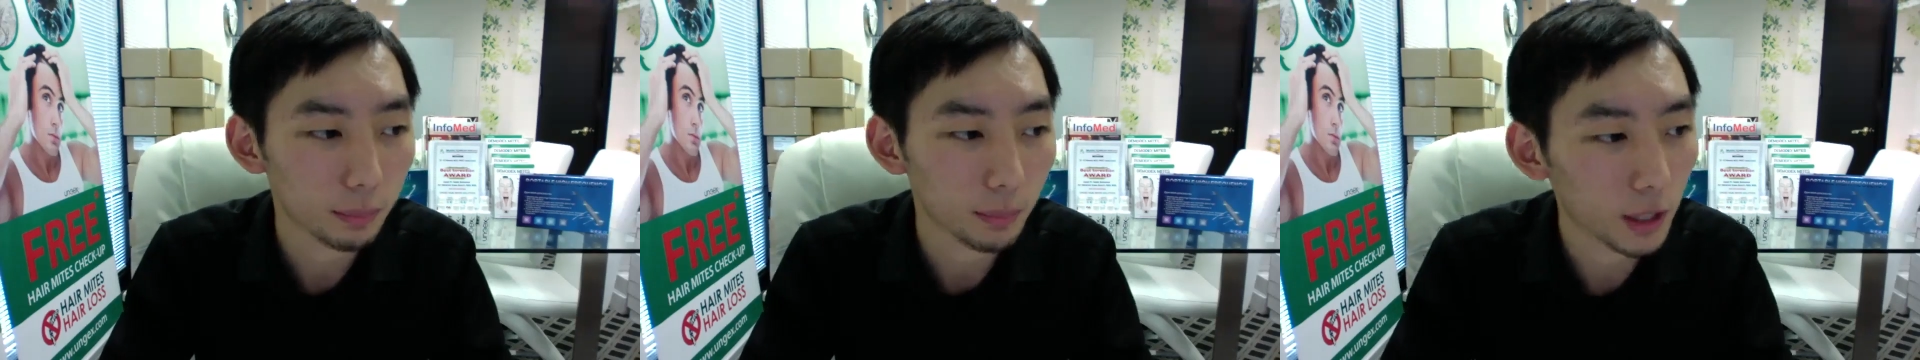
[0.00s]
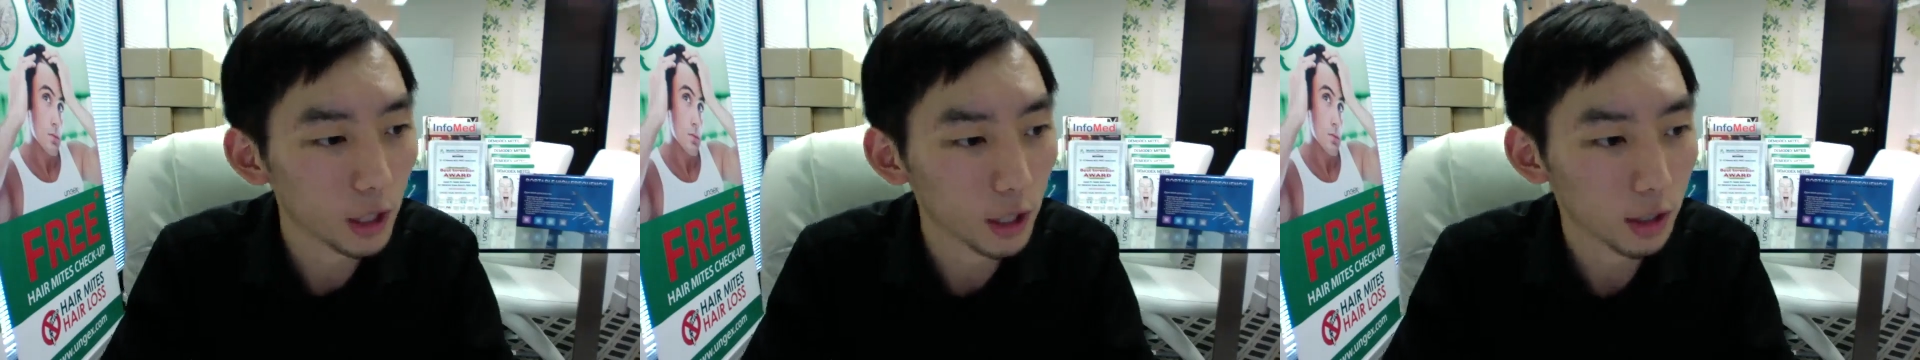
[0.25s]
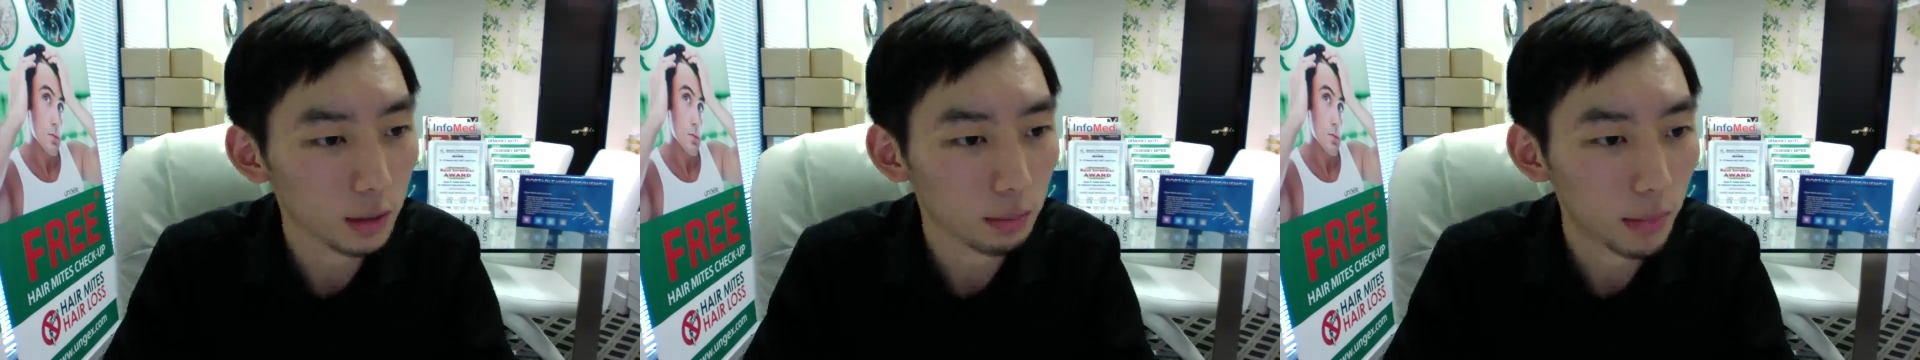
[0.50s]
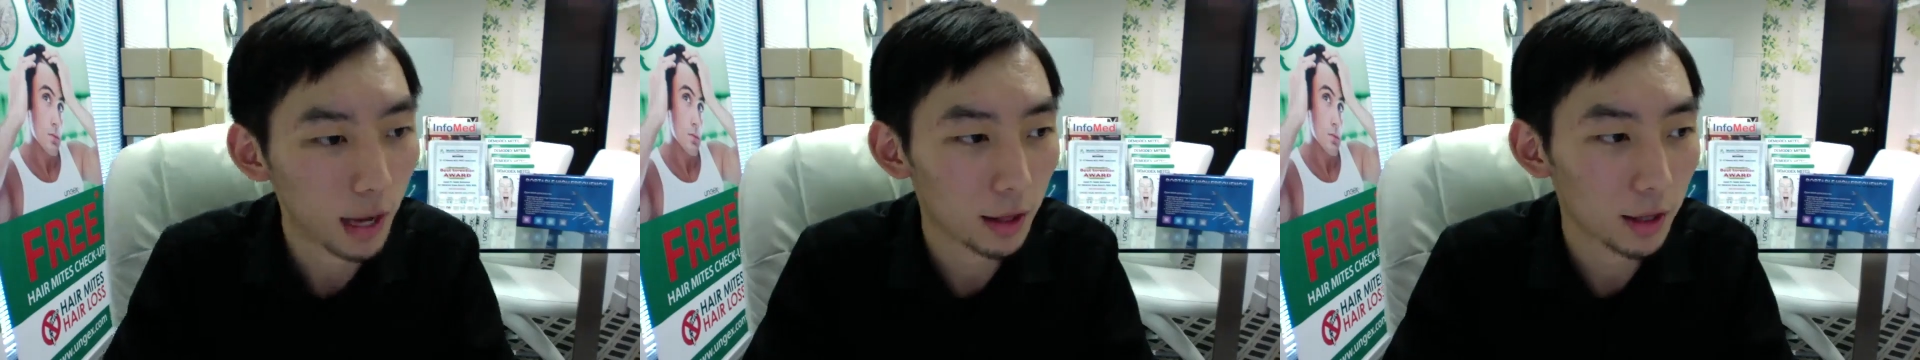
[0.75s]
much
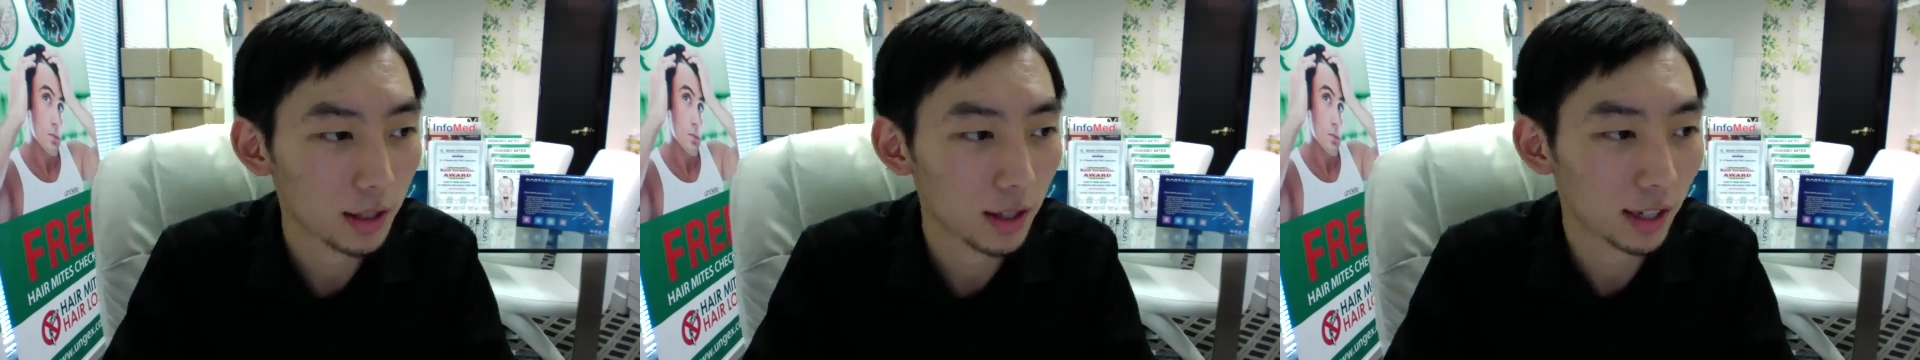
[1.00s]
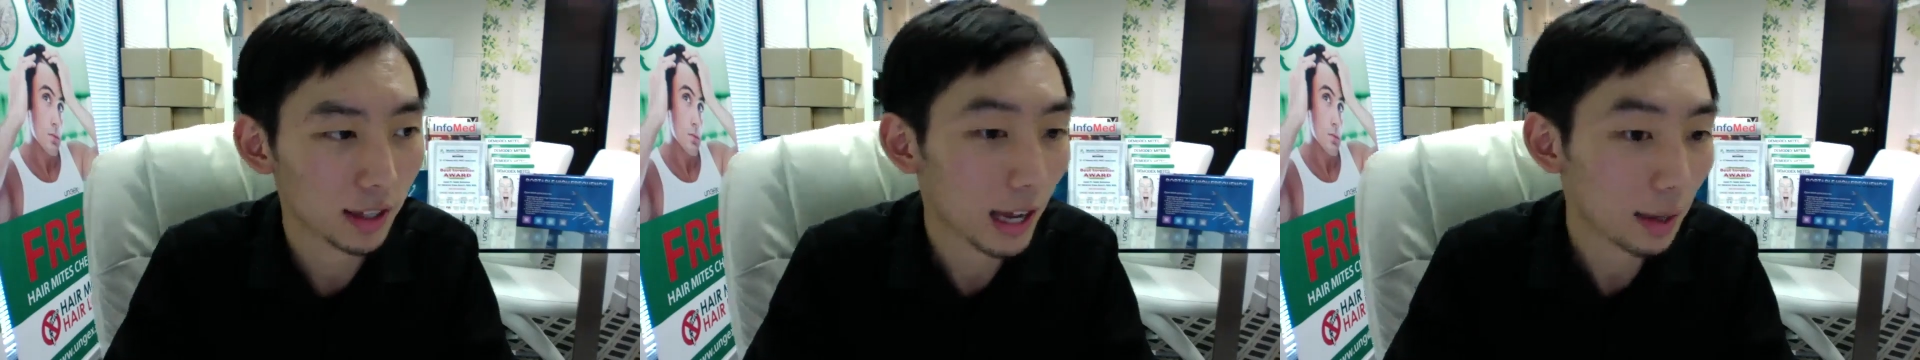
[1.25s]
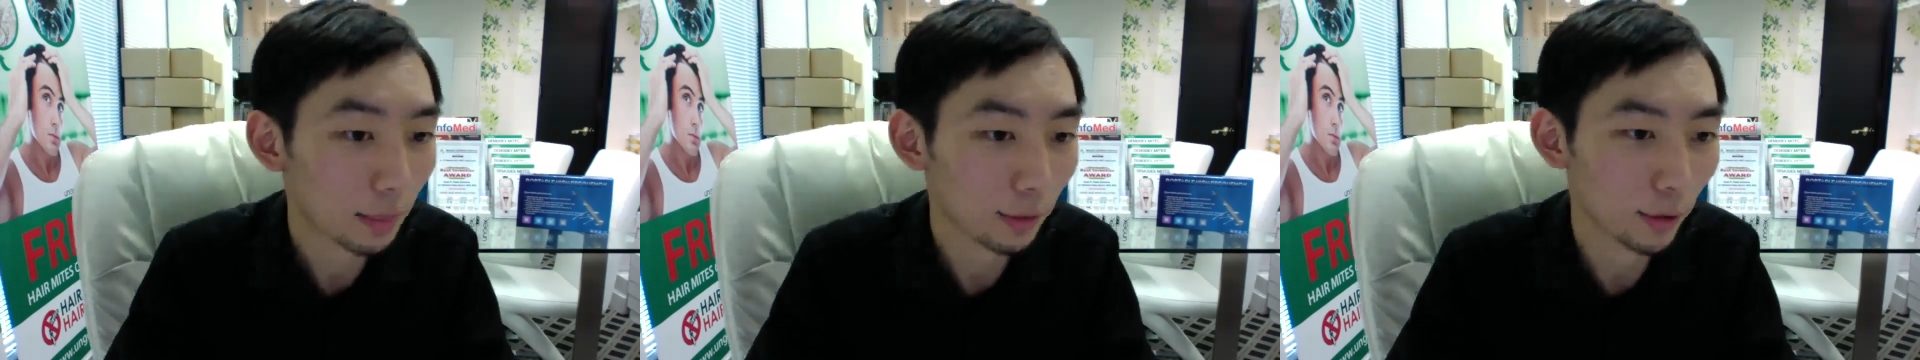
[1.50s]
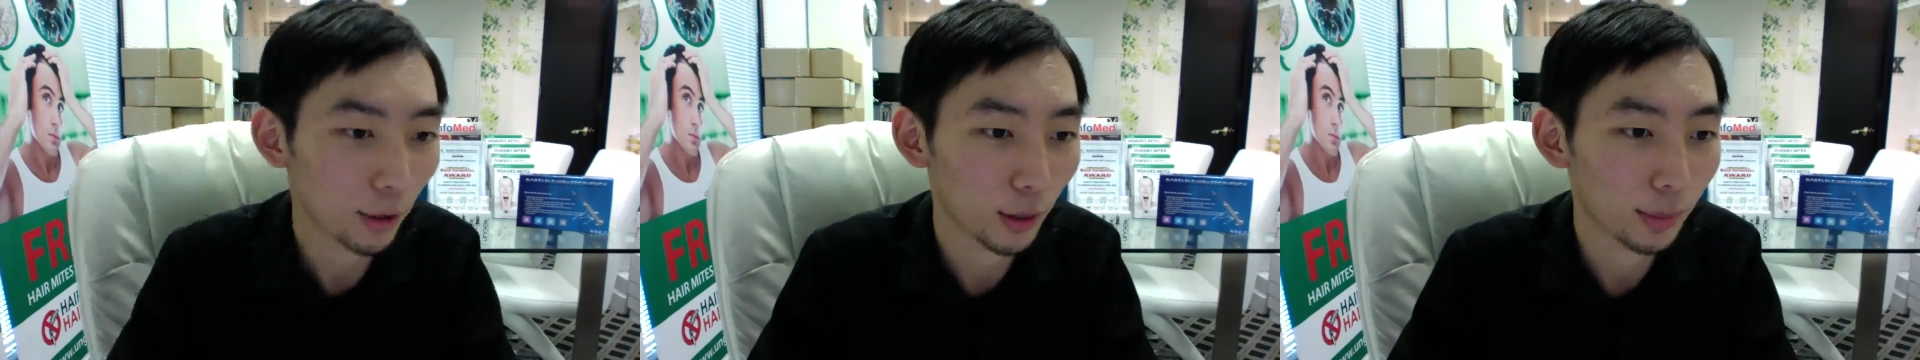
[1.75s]
maths like that
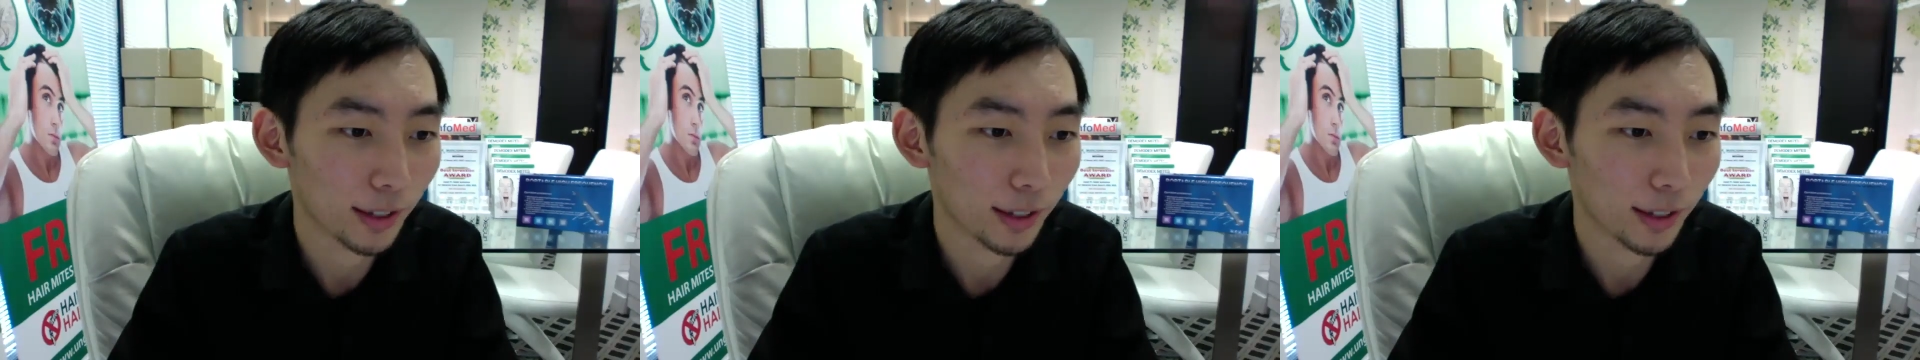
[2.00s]
before.